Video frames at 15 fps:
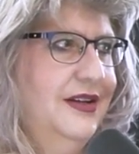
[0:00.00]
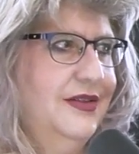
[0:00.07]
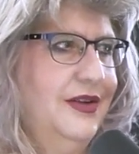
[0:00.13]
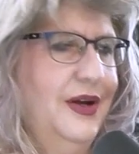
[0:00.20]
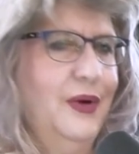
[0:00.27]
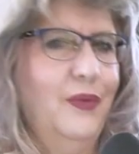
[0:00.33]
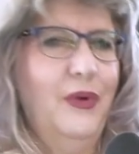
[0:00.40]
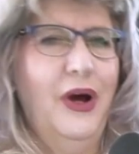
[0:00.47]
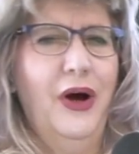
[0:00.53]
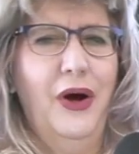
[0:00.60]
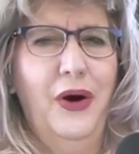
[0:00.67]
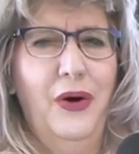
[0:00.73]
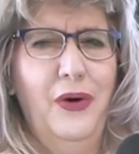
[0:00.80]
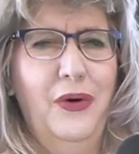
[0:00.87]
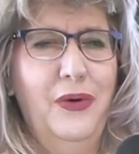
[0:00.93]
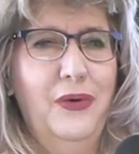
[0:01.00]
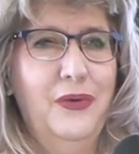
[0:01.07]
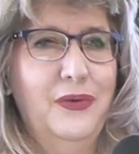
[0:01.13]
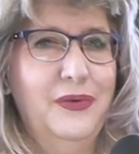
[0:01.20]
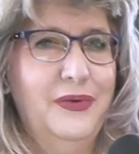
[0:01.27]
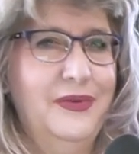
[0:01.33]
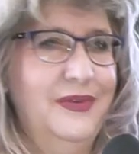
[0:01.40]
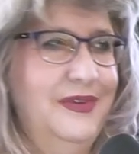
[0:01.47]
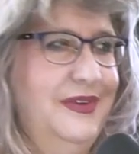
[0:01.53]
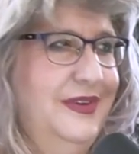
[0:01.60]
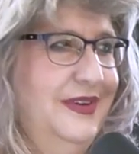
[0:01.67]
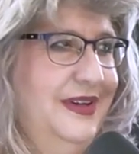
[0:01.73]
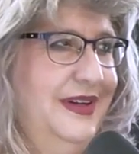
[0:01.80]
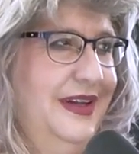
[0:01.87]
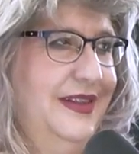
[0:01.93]
It's like, whoa.
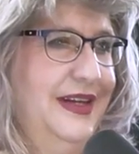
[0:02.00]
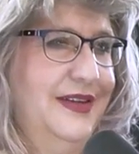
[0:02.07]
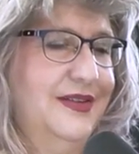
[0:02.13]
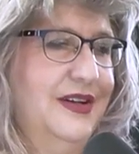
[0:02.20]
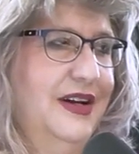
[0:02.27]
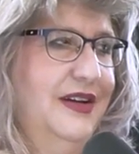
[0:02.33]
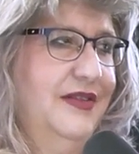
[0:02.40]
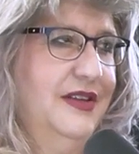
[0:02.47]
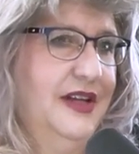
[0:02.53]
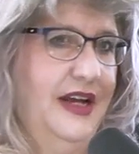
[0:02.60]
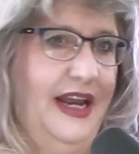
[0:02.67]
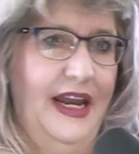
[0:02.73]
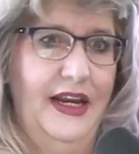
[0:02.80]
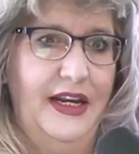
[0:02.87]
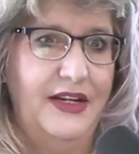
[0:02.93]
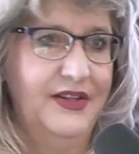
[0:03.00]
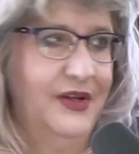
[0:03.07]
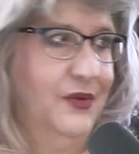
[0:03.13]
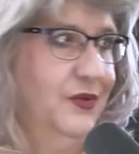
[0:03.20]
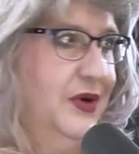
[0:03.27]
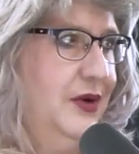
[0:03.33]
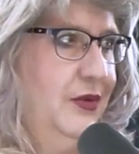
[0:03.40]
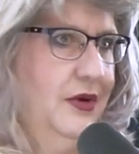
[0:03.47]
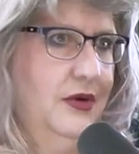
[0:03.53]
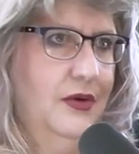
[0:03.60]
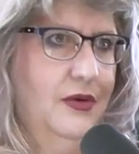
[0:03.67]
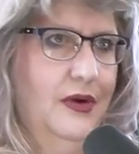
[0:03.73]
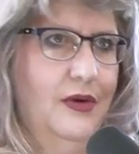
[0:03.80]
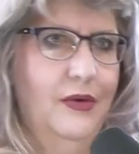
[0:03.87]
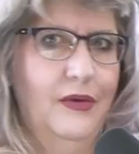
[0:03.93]
And that's not even like, hey, he said, whoa,
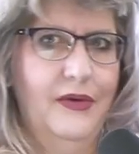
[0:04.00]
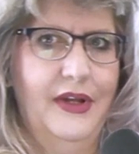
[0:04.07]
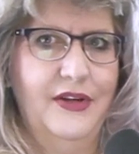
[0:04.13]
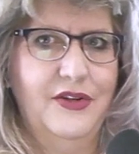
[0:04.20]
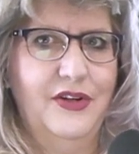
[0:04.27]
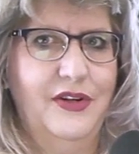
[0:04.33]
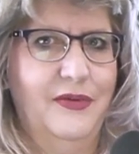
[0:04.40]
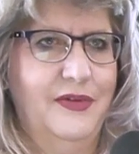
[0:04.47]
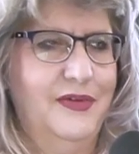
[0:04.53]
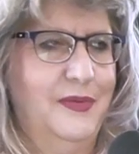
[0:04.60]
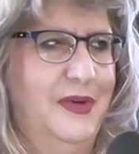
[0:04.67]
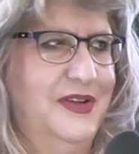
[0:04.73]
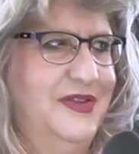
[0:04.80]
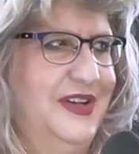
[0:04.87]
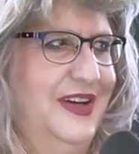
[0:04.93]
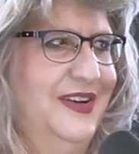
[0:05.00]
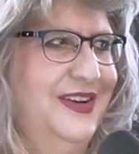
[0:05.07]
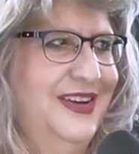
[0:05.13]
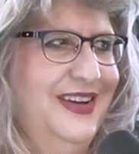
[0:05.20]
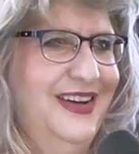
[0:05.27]
whoa, whoa. That shouldn't have been said.